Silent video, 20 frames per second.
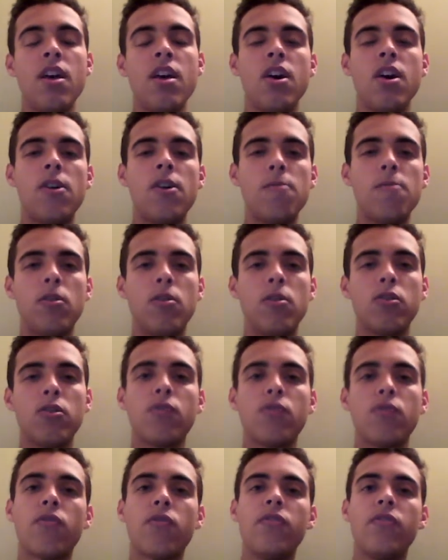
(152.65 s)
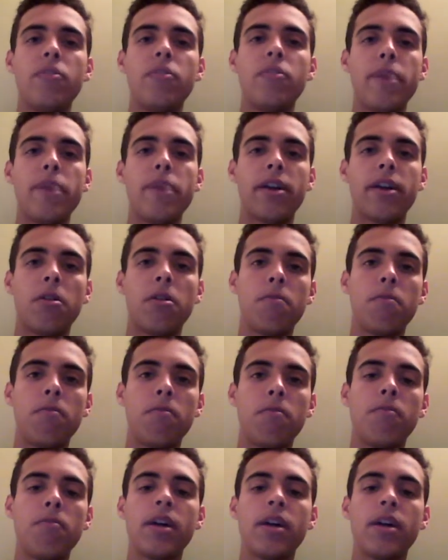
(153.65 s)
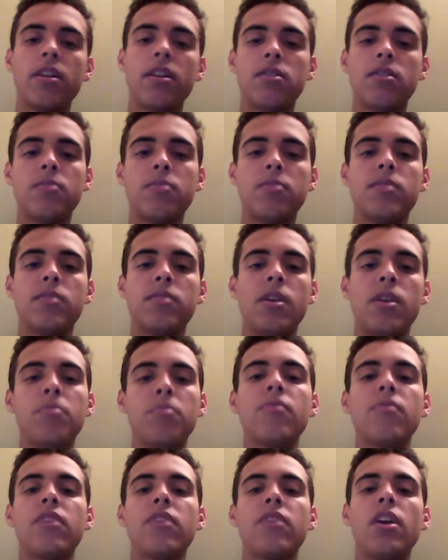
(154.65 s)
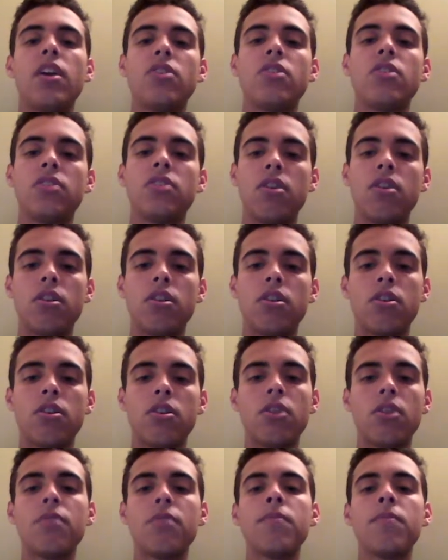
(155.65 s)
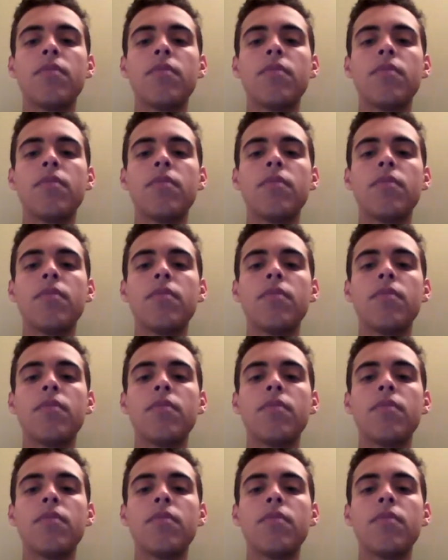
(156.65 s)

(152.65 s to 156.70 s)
Also, for feedback mechanisms, amplification can occur,